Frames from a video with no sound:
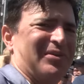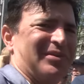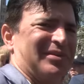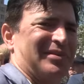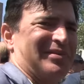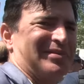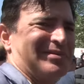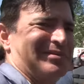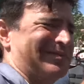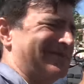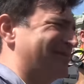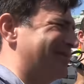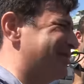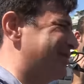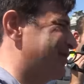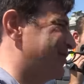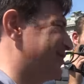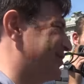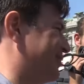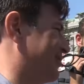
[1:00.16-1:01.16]
Snitch. You could stay
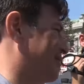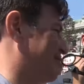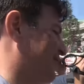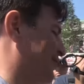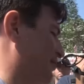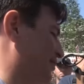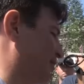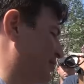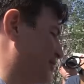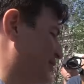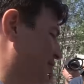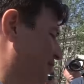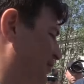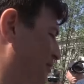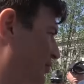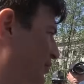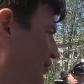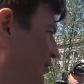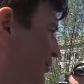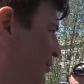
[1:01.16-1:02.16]
busy and record me
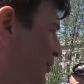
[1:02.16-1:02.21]
for a